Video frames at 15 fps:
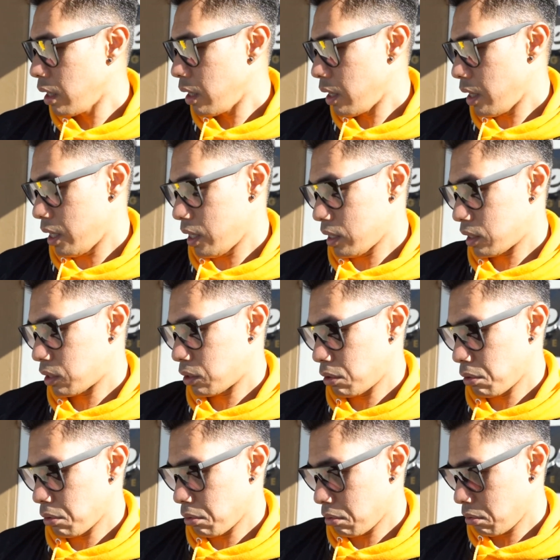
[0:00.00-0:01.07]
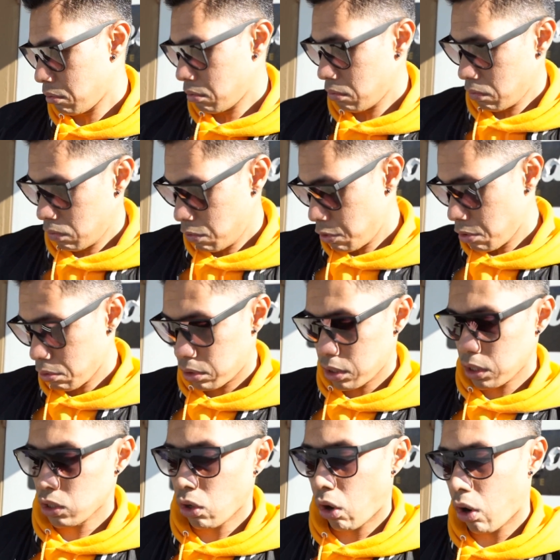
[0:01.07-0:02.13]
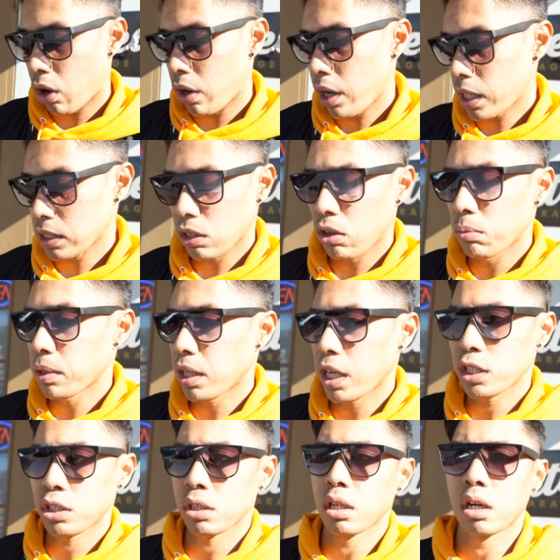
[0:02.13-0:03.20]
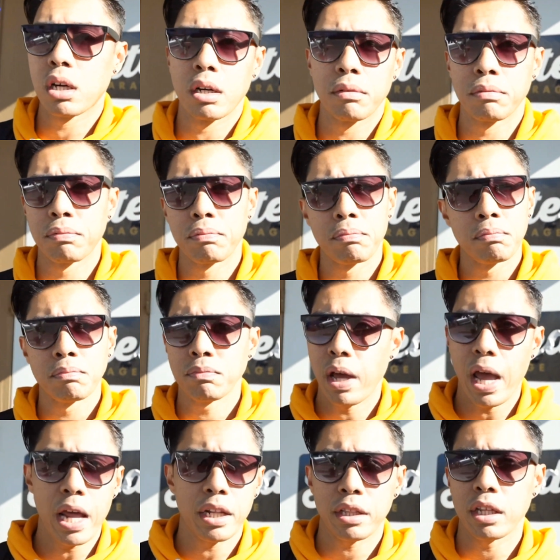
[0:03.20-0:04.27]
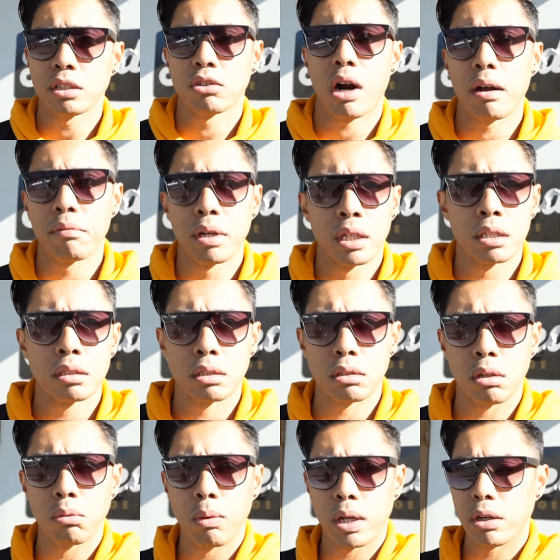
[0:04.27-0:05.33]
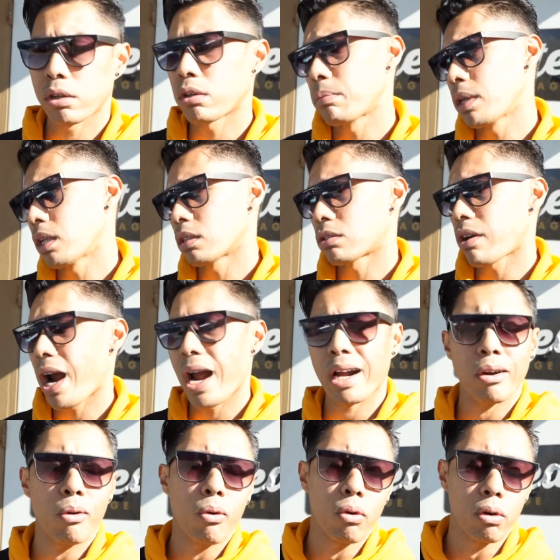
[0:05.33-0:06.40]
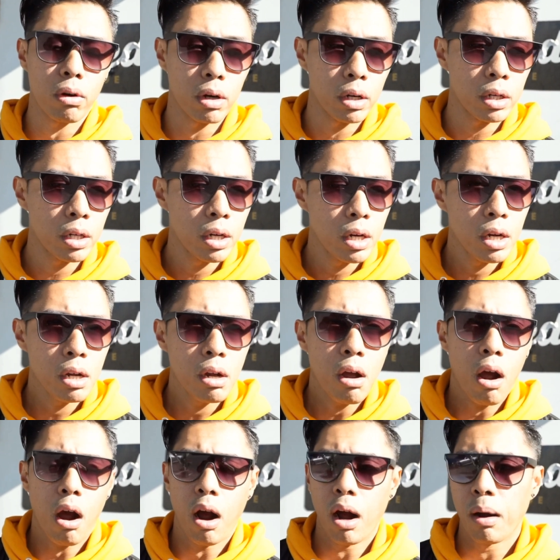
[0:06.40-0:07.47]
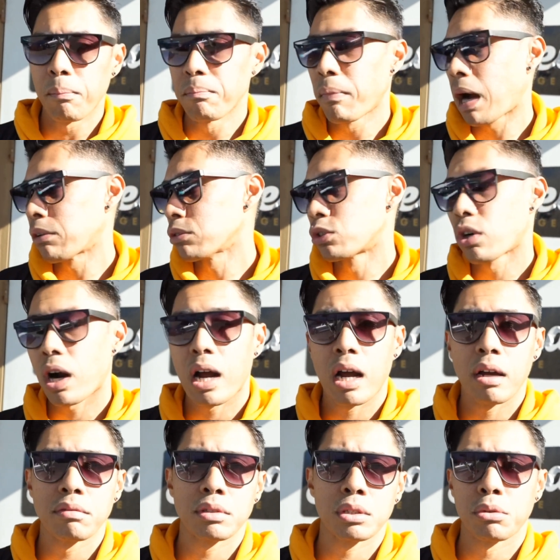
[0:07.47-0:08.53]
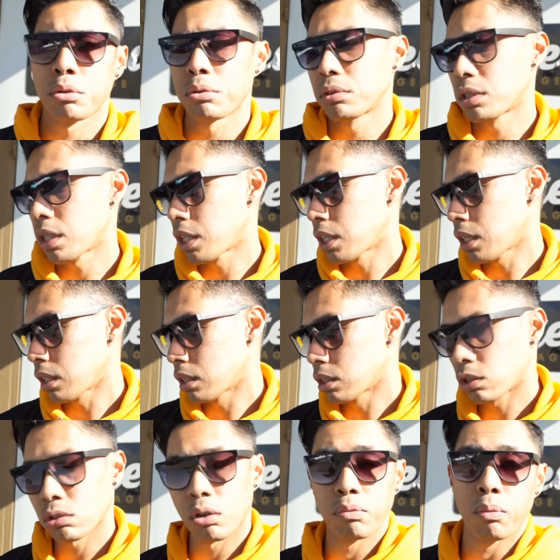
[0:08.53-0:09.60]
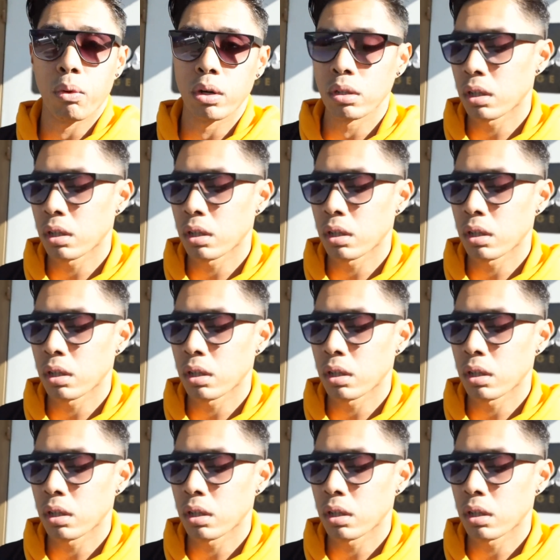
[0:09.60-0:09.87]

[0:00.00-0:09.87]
is to use this car as a combination of anything driving. So whether it could be the track or mountain drives, cruising, and so forth.